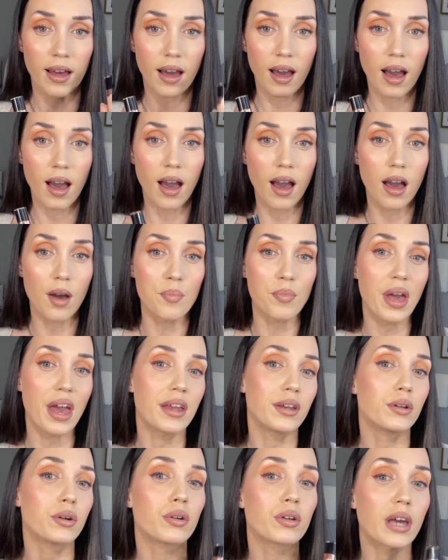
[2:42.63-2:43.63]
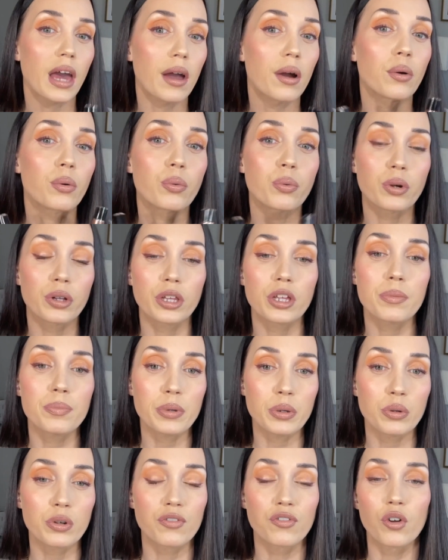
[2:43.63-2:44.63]
And you'll get a really
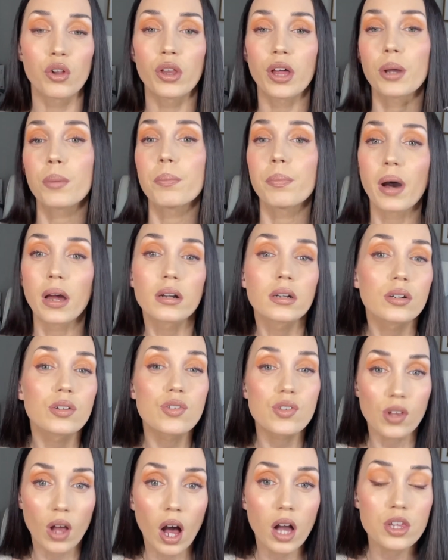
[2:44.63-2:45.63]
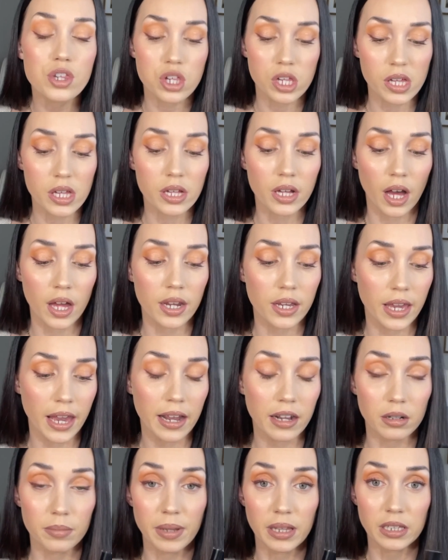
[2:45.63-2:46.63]
beautiful, like butterscotchy kind of
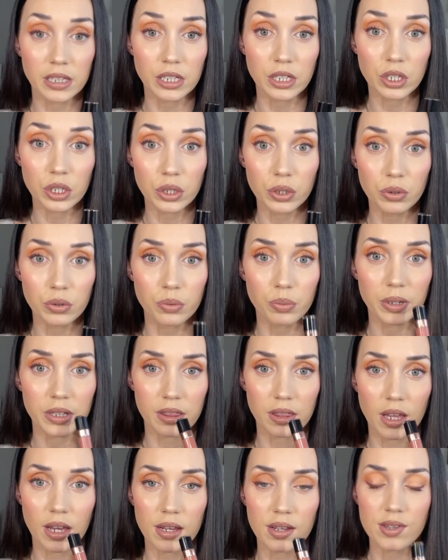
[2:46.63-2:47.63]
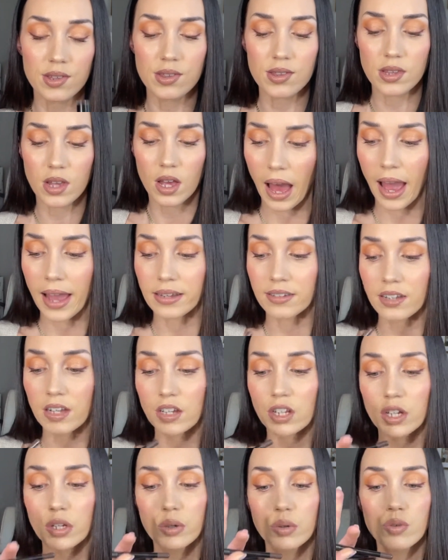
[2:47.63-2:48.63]
caramelly nude with this. I did
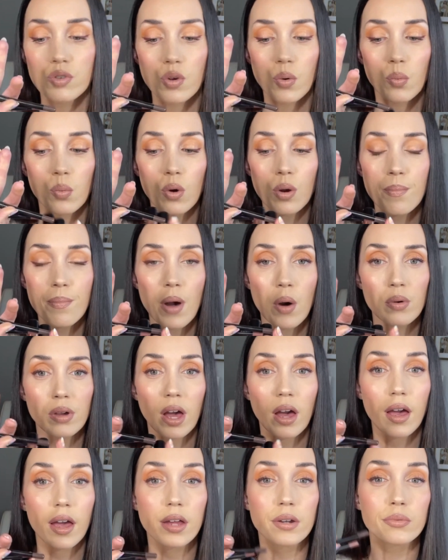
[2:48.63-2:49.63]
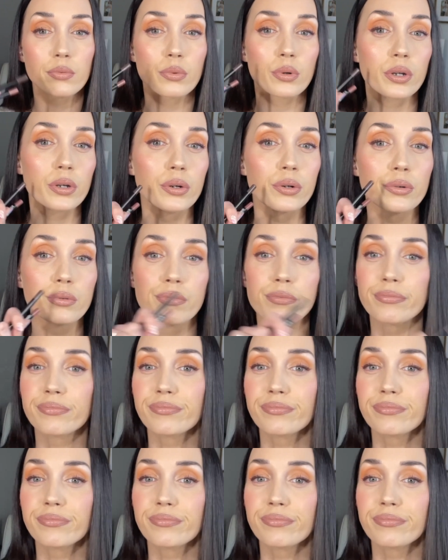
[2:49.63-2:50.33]
use Warm Mocha and Rue.